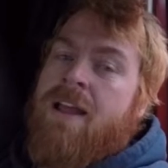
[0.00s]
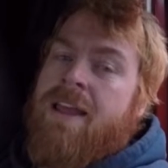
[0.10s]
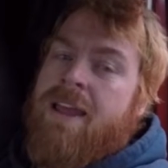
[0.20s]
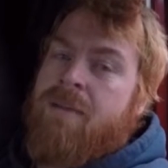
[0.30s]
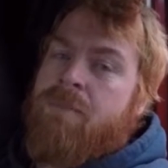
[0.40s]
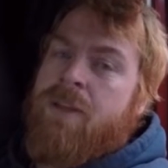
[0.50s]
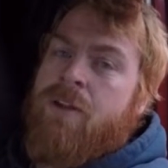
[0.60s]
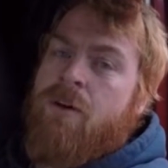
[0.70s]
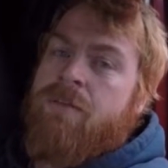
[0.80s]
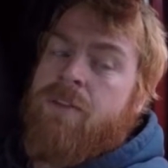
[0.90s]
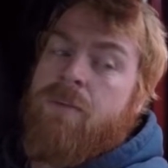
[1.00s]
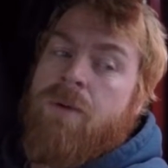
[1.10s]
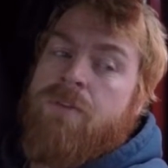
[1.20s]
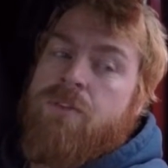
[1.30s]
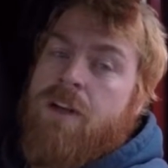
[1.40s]
I am an over the
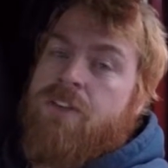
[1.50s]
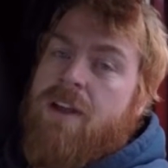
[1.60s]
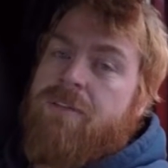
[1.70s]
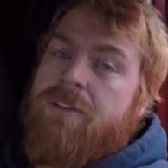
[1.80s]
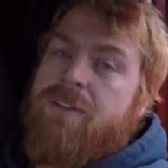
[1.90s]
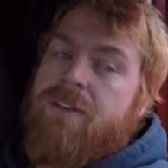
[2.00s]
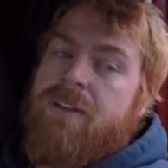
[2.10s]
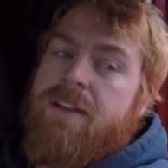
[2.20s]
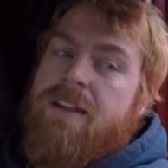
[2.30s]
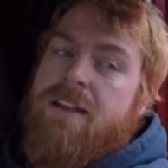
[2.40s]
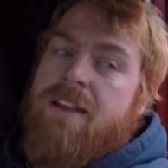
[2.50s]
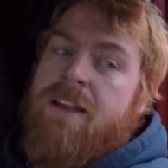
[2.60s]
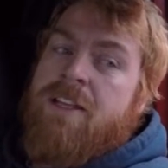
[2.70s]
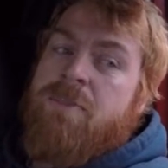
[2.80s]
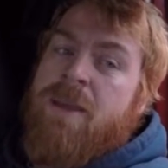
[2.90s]
road truck driver.
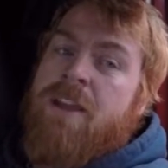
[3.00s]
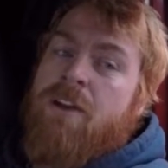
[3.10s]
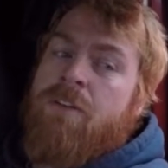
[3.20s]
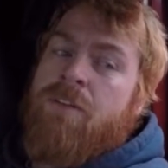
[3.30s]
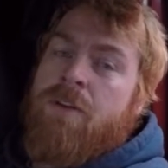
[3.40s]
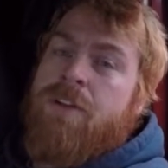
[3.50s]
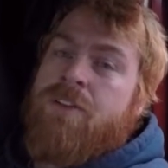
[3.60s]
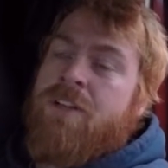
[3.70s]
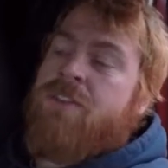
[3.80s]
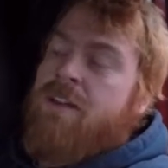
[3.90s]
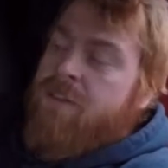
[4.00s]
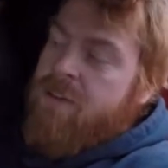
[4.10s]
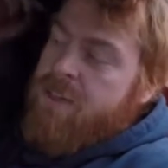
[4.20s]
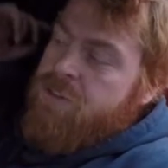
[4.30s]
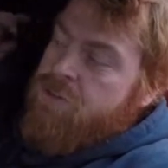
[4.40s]
Because being an over the road truck driver
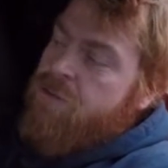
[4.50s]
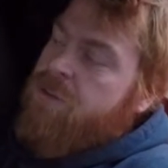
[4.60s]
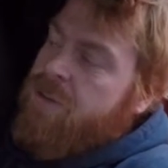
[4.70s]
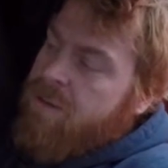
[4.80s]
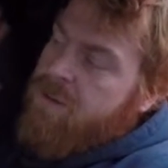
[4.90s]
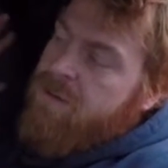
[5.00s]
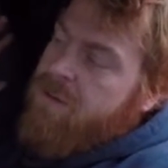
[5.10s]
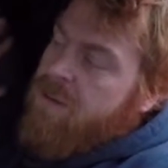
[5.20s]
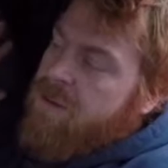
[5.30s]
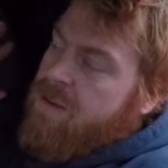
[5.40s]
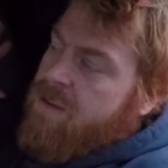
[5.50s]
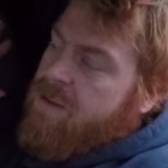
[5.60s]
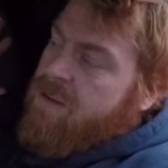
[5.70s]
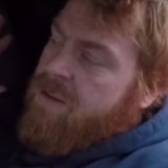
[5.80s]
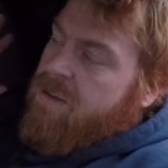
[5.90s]
is truly
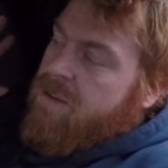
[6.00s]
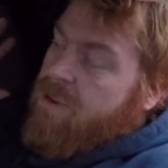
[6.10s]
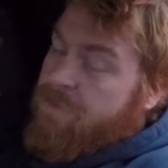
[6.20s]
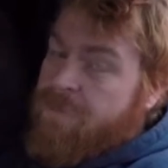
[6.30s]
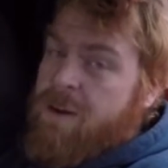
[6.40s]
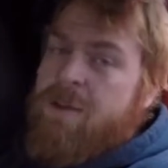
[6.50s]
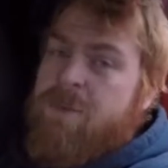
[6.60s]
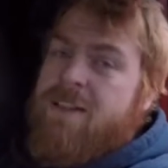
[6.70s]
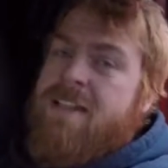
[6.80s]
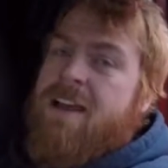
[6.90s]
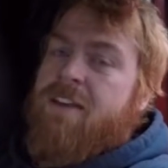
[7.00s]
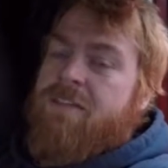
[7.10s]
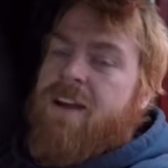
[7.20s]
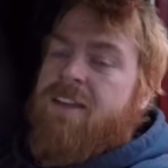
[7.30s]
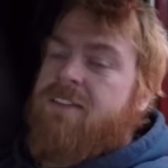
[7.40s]
a very big
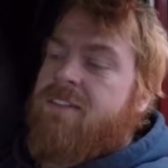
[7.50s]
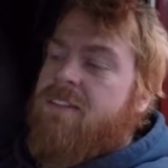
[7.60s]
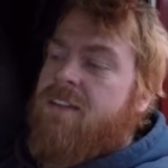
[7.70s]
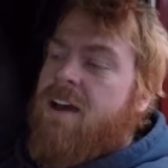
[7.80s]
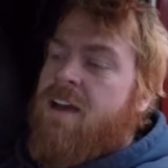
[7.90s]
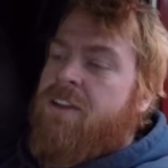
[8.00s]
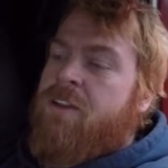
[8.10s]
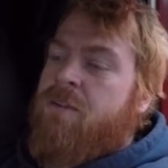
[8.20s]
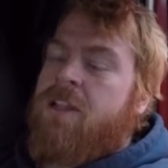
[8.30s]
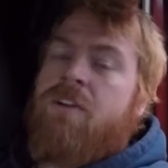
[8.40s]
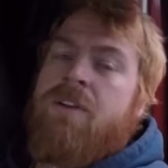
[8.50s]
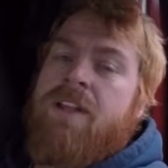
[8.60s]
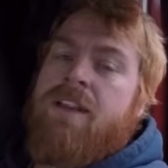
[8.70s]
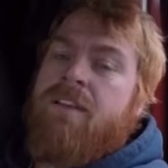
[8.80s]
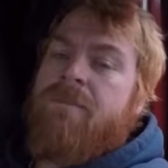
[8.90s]
sacrifice. Uh, you
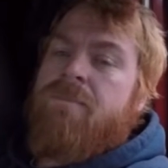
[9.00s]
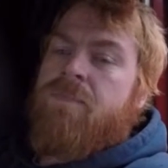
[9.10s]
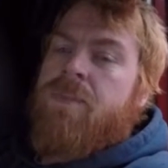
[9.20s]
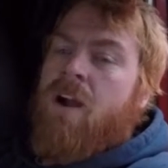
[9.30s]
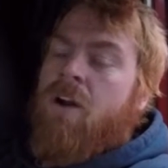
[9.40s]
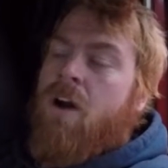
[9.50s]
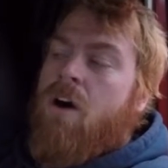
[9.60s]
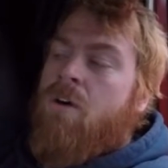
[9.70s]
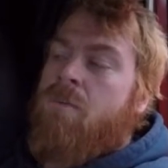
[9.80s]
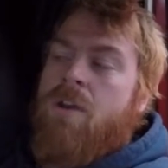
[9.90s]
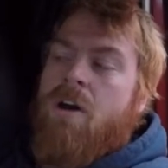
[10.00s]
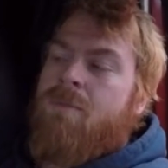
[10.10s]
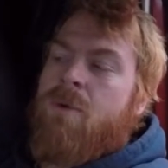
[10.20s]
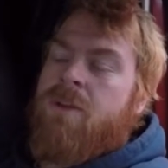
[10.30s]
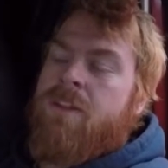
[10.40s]
literally are home no
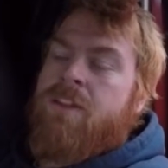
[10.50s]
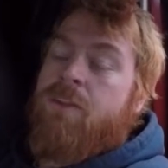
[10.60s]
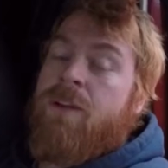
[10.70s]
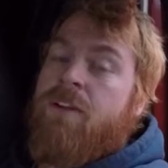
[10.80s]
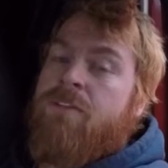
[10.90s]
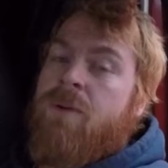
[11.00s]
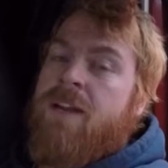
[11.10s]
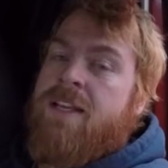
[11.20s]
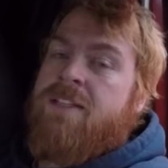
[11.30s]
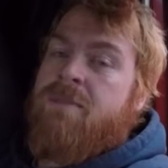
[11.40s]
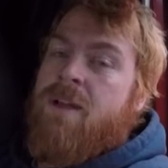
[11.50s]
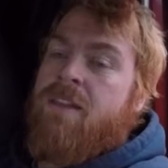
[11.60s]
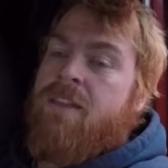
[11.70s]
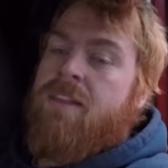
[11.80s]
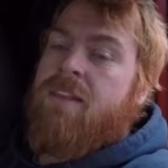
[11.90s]
more than three or four days a
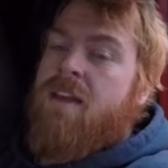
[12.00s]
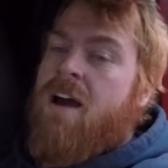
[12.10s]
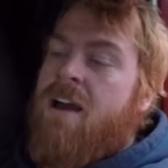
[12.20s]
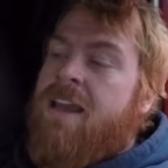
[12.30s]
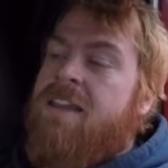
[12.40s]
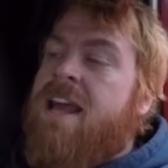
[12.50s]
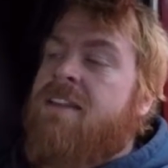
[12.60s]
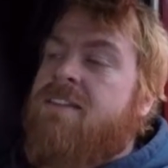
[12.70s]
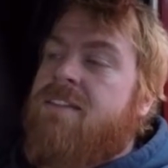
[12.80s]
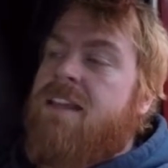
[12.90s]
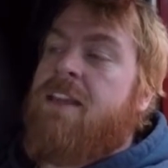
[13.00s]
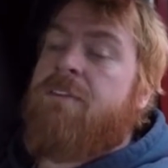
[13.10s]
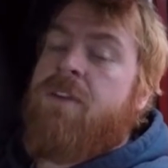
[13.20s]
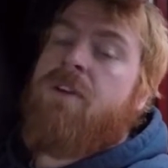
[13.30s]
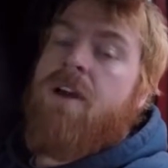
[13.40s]
month. Uh, and that's
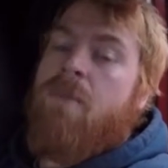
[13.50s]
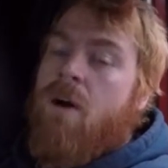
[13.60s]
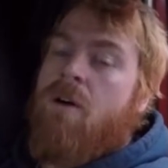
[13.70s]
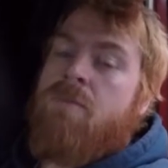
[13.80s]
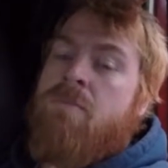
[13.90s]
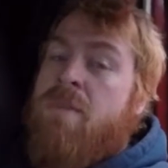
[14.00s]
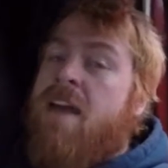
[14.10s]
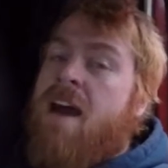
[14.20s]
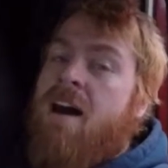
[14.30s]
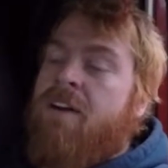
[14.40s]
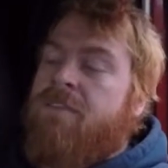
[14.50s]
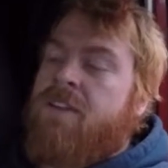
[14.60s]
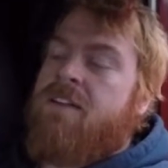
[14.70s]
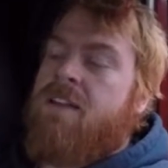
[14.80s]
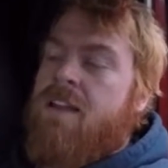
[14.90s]
if you come home that
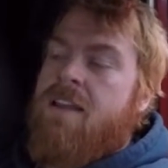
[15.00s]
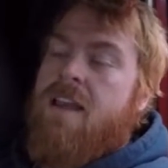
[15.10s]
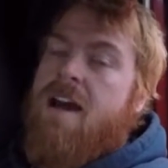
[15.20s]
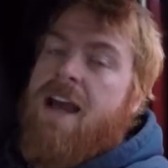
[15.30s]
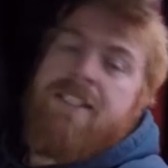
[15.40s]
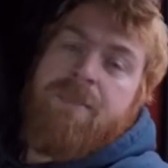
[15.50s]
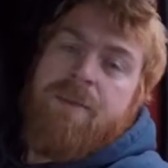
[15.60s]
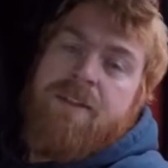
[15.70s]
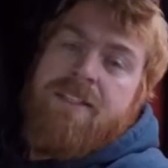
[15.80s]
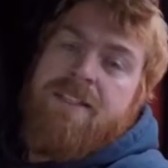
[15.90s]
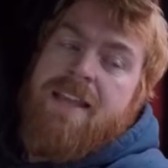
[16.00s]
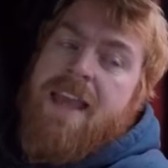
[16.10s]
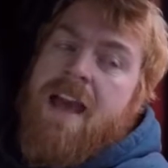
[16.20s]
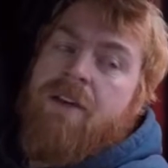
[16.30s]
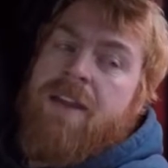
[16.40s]
often. I typically stay
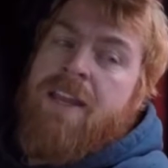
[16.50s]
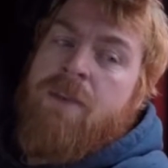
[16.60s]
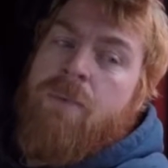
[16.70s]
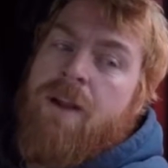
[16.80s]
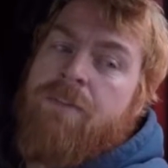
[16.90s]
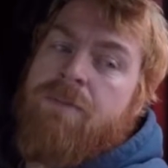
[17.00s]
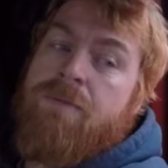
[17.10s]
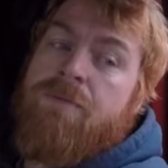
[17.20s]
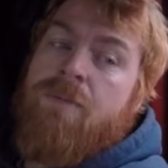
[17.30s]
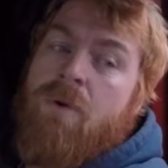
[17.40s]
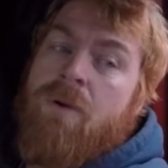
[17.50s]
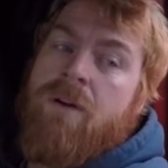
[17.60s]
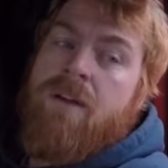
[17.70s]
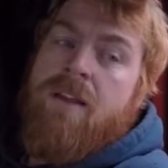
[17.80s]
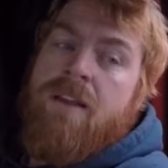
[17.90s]
out anywhere from
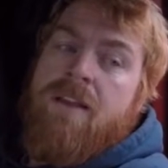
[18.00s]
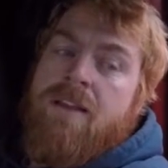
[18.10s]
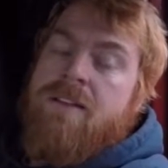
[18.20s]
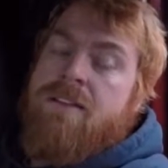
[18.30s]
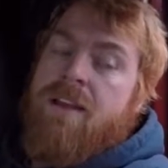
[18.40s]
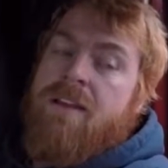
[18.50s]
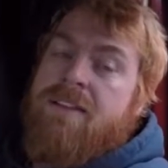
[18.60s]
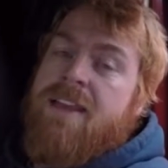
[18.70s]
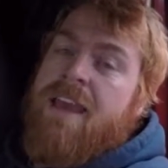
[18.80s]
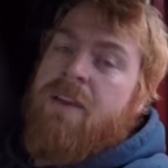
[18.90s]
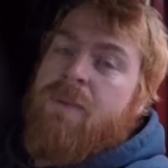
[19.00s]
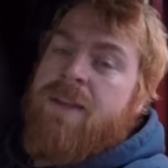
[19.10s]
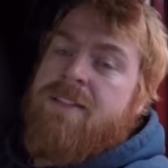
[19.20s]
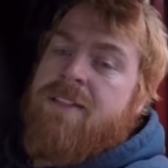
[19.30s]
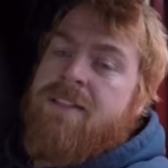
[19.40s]
four to, to eight
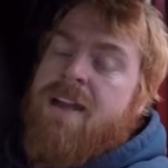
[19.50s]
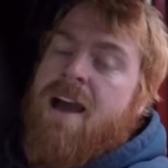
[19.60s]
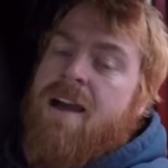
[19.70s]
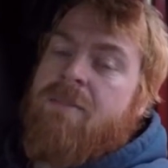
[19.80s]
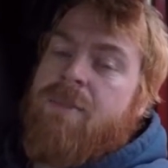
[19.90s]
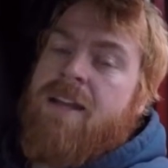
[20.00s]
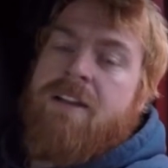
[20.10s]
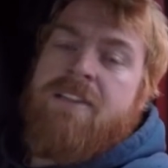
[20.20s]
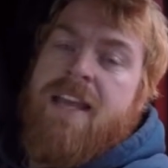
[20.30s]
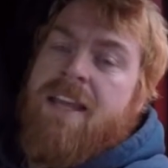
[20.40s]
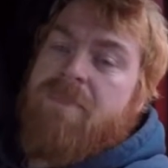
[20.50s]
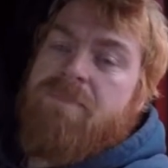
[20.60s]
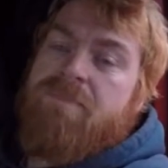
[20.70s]
weeks at a time, and I'll take